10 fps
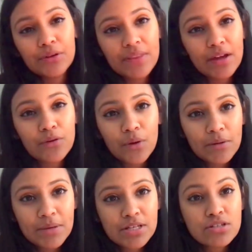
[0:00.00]
They
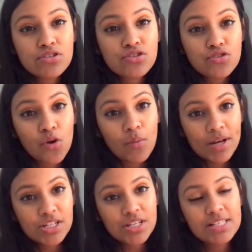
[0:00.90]
annoyed me so
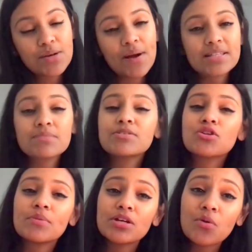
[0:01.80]
much because they were asking me
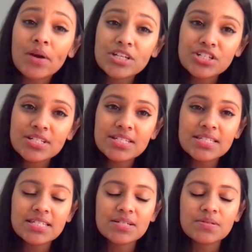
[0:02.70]
so many
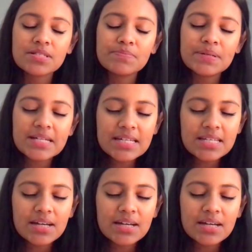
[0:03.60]
questions, and I was in pain.